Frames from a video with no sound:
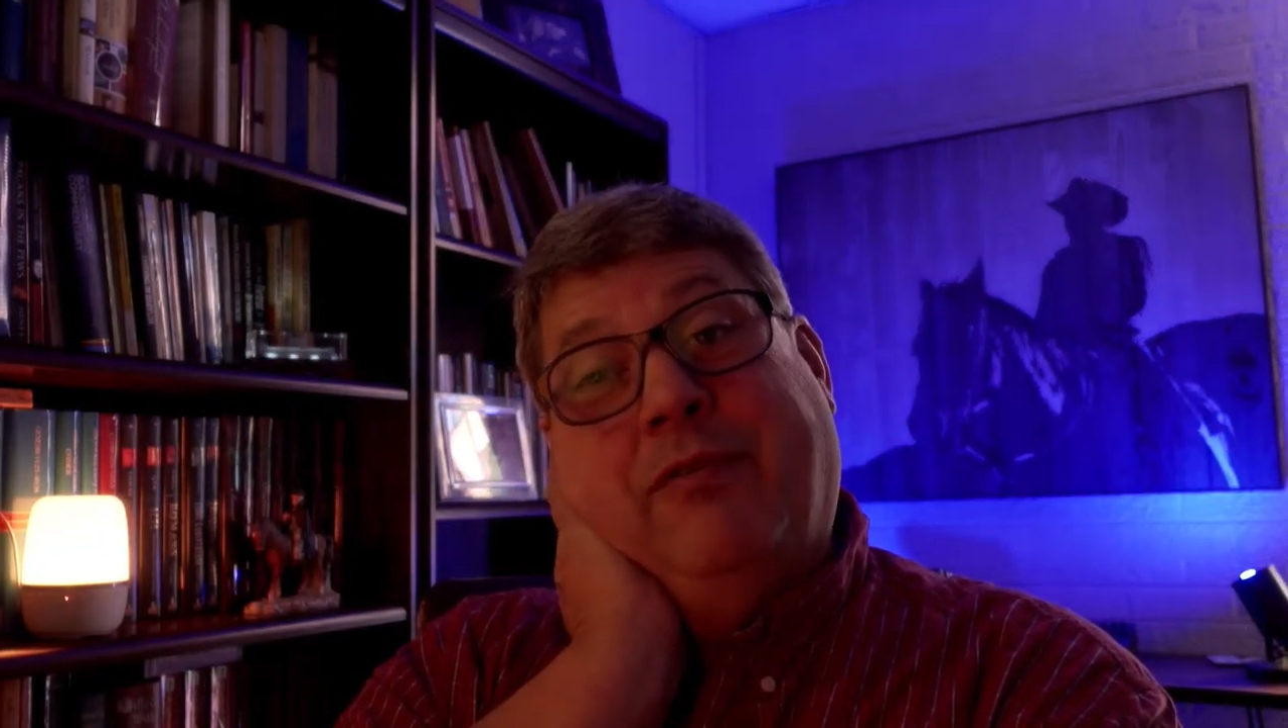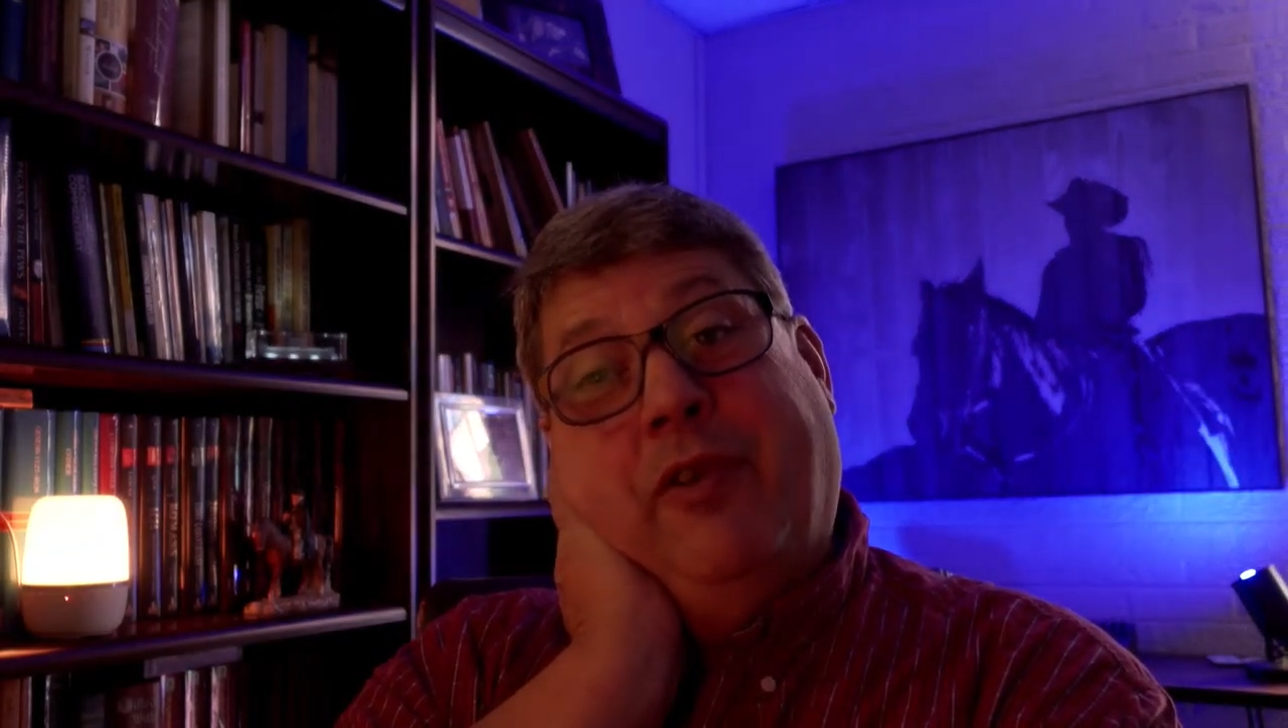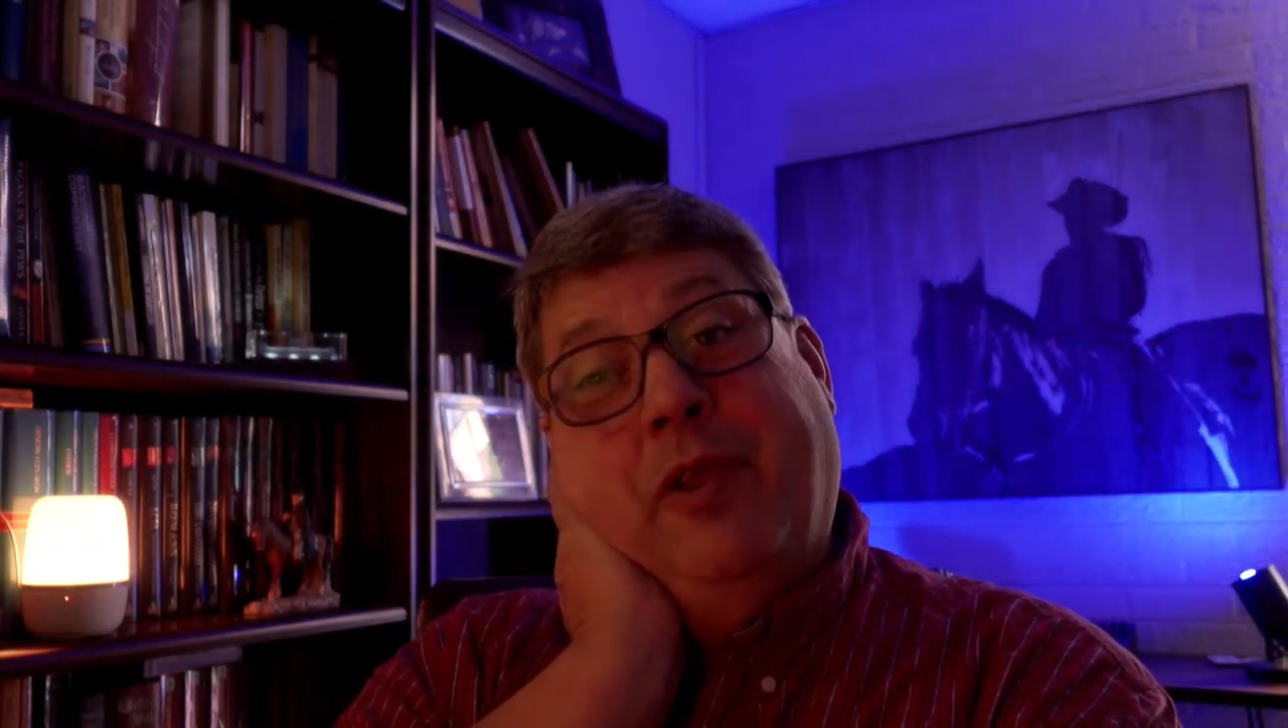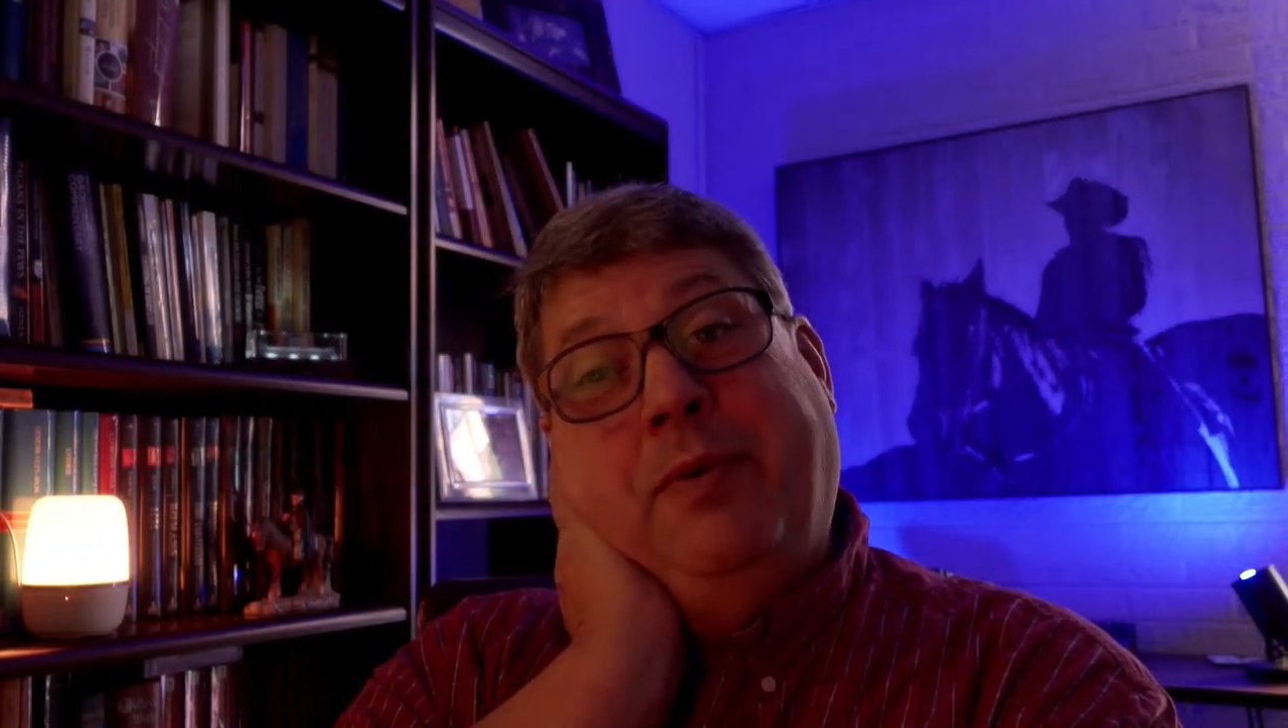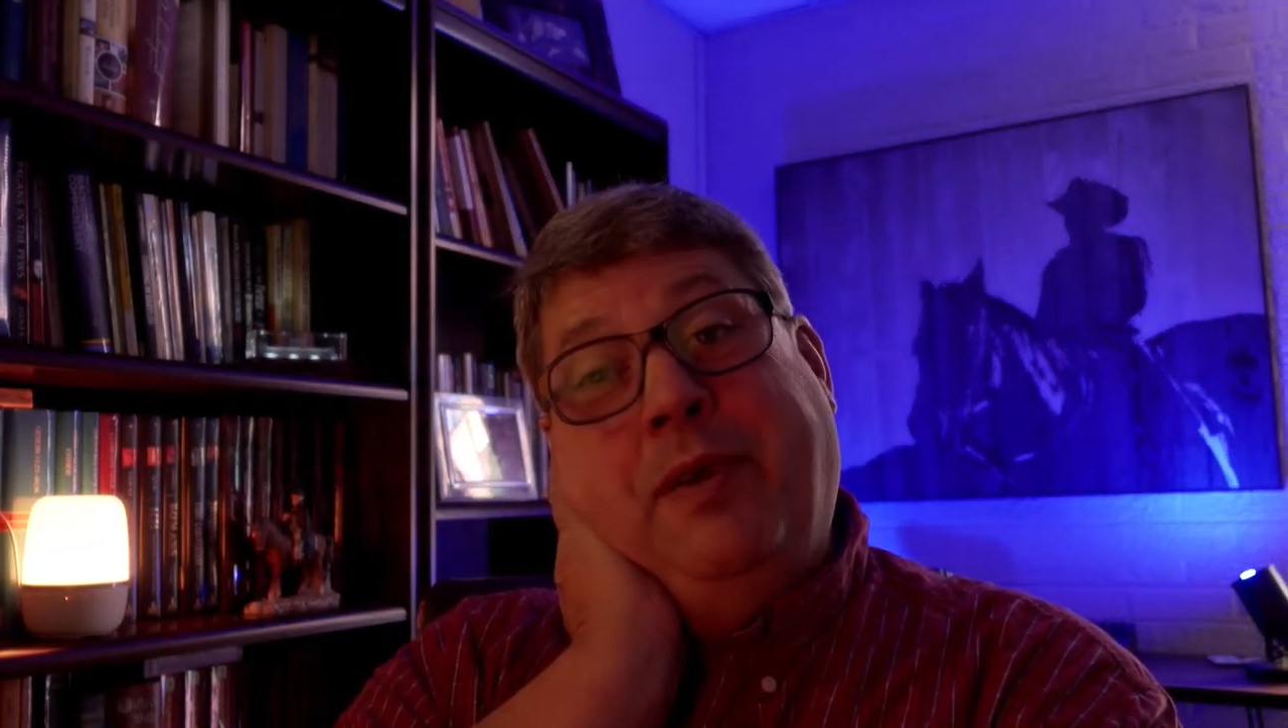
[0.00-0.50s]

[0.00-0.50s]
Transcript: for the